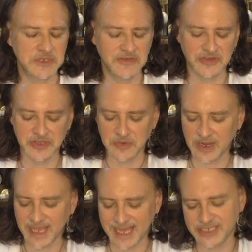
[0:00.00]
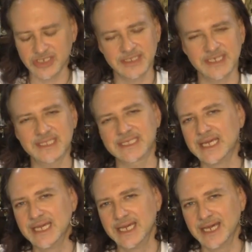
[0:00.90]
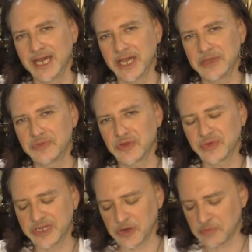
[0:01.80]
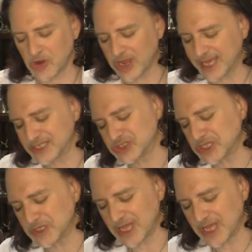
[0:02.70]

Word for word: whenever you are catching this. I am your reader, Mark Angelo